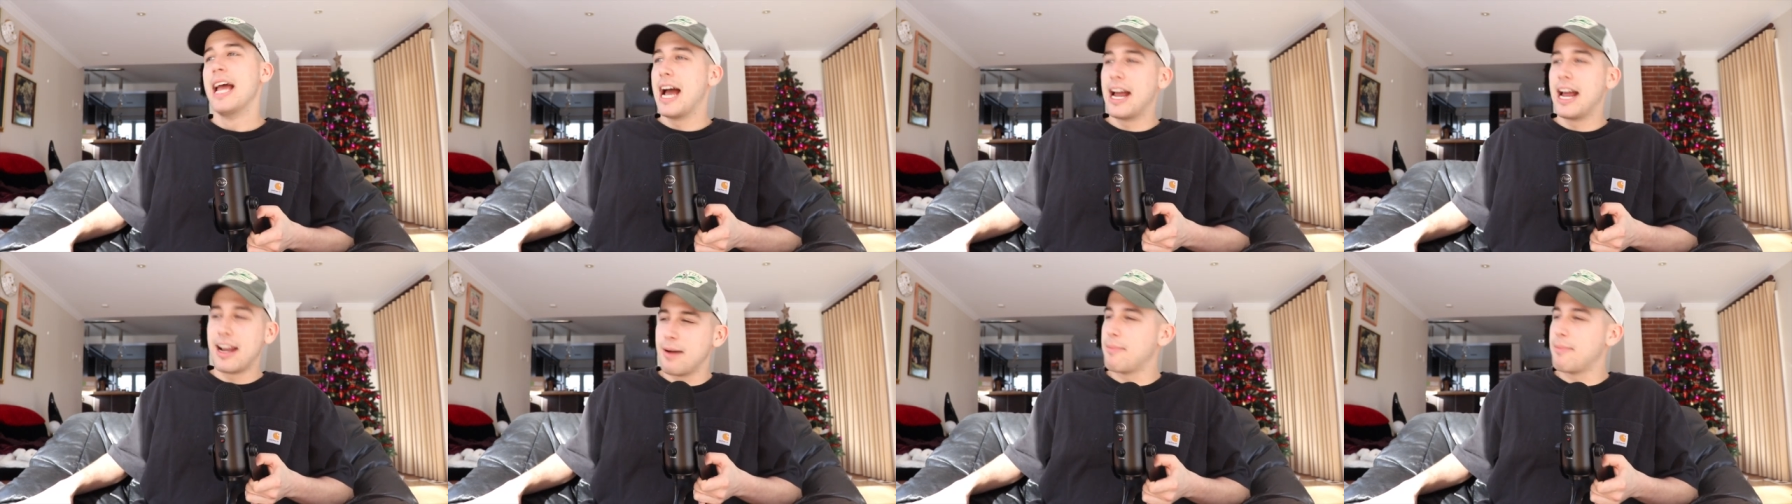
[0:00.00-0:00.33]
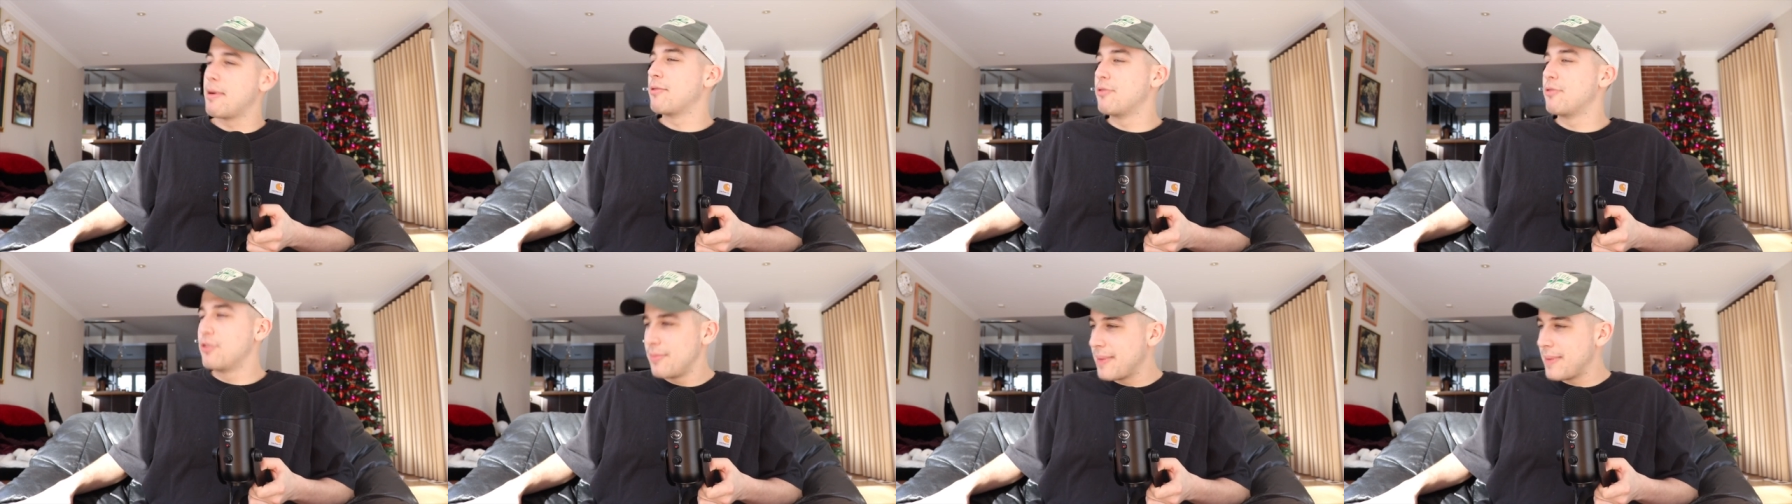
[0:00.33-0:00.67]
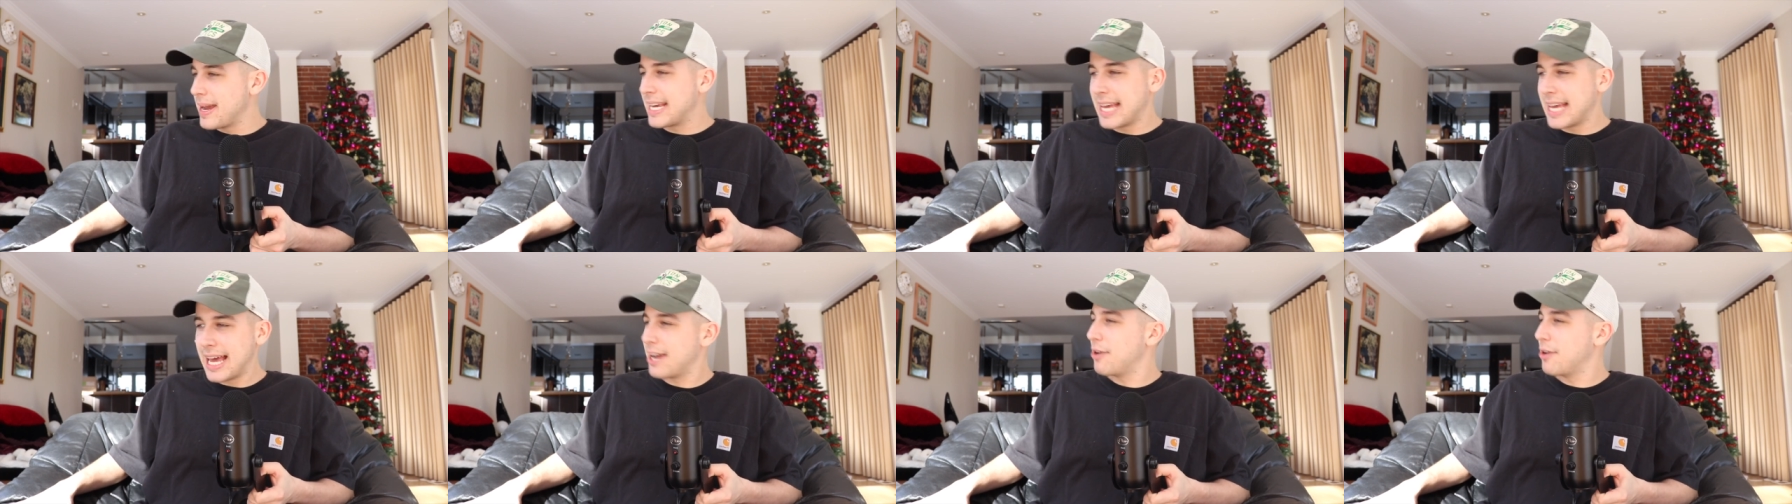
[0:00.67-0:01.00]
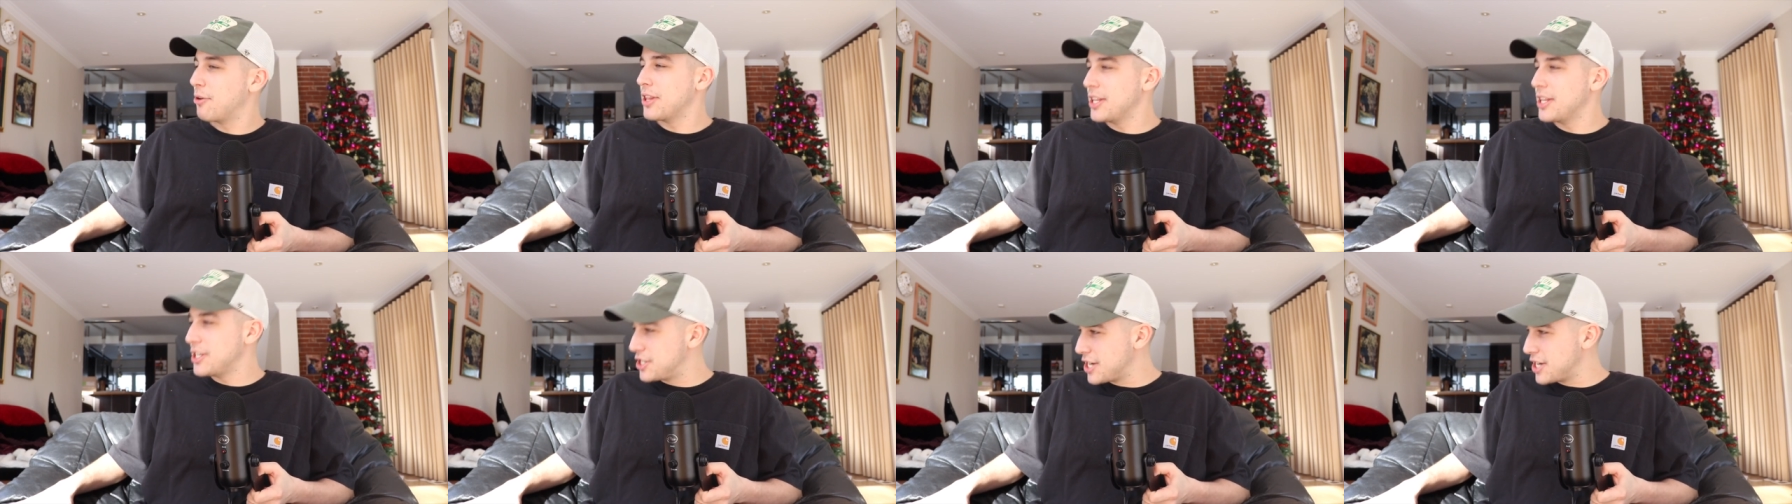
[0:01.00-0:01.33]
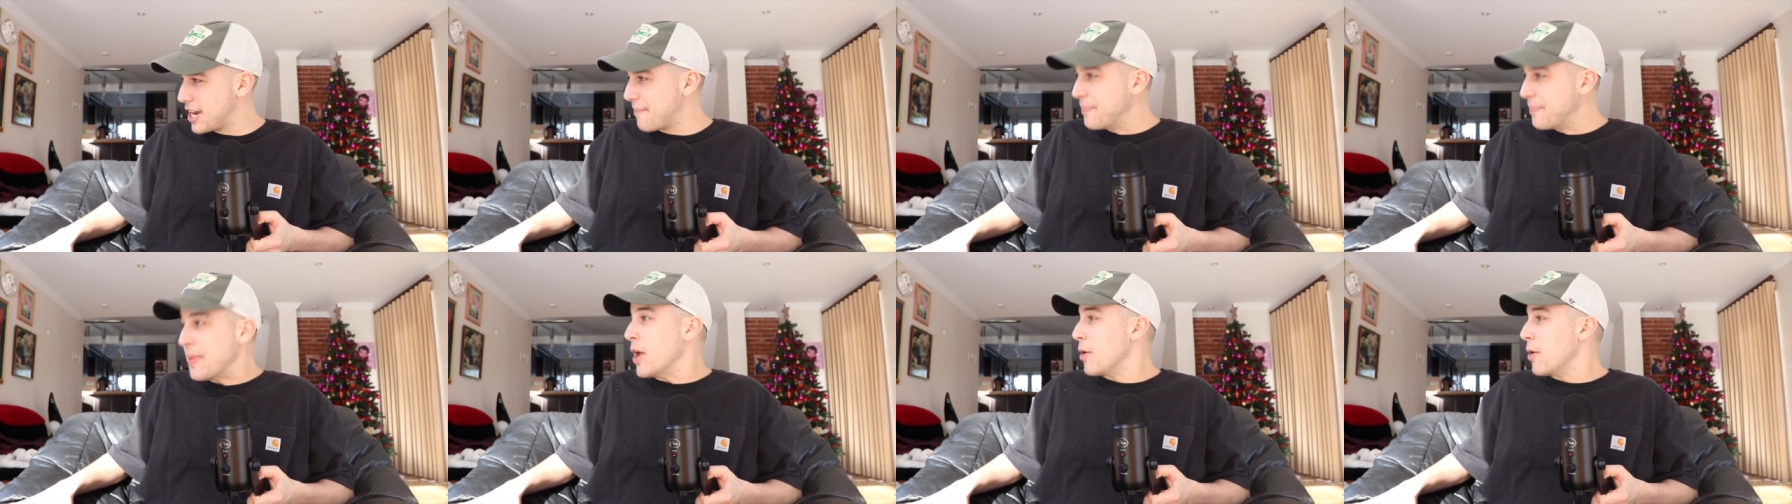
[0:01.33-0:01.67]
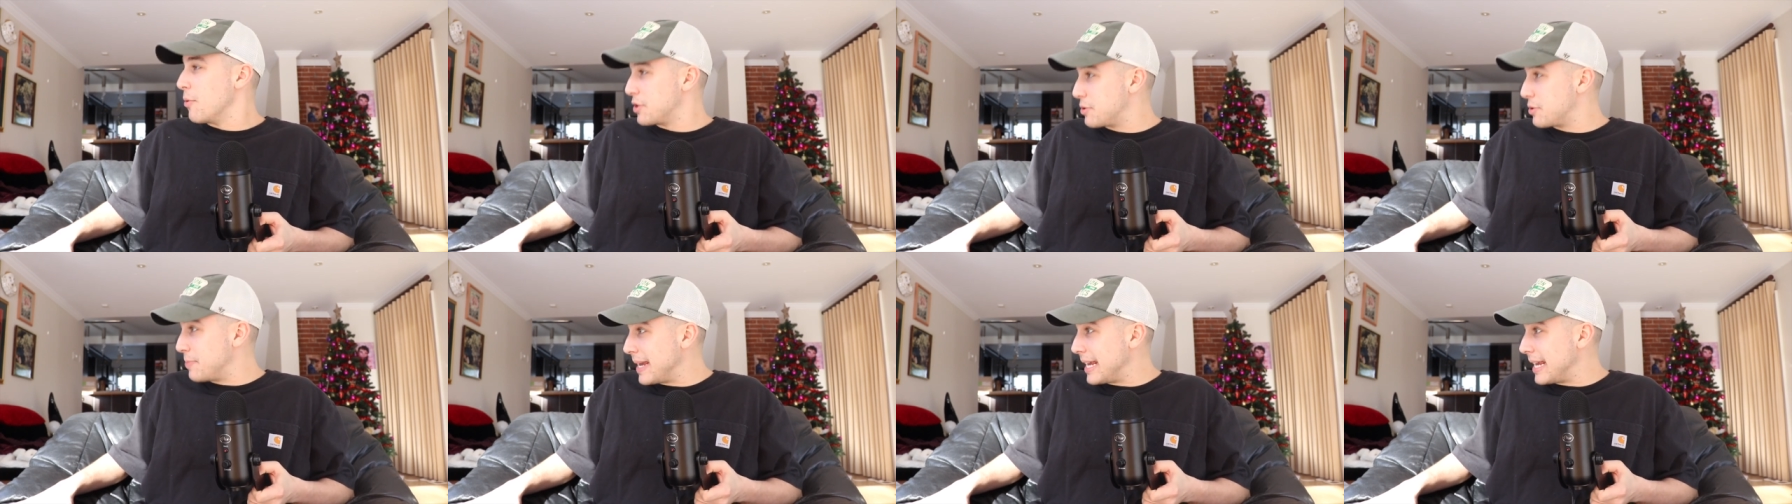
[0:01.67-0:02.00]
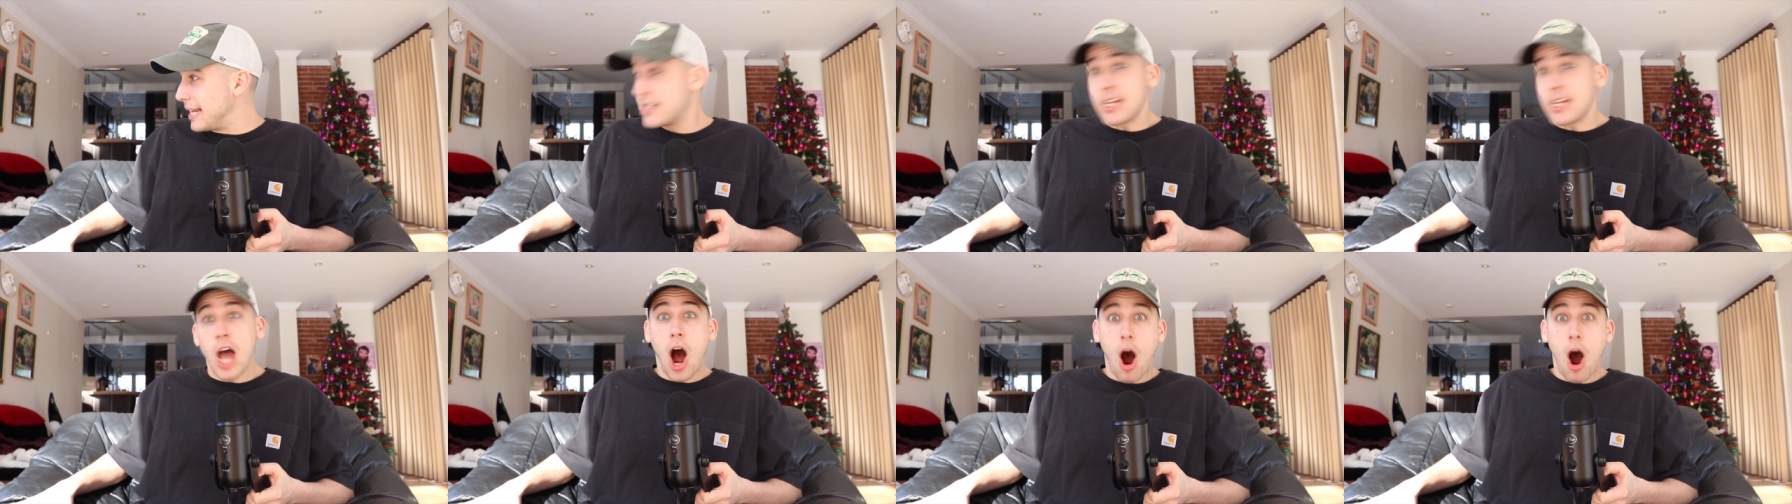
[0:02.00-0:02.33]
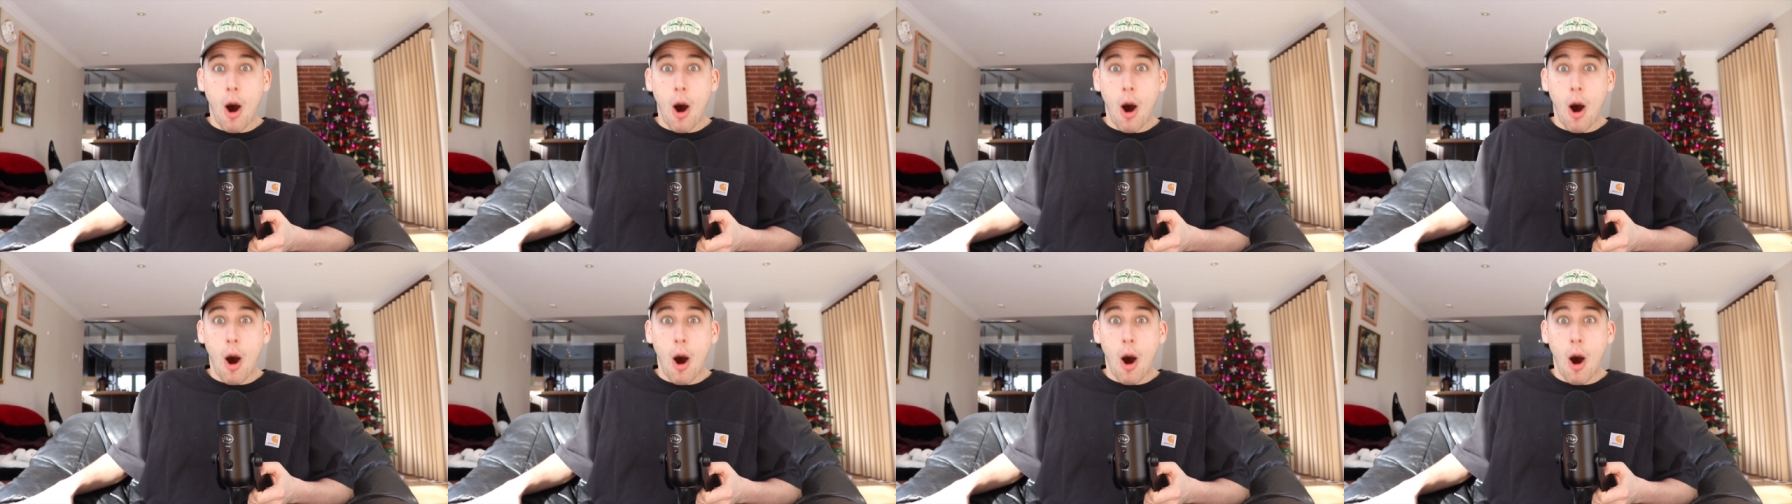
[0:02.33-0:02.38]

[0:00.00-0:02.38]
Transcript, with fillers: And now my roommate can't go to the gym, which means,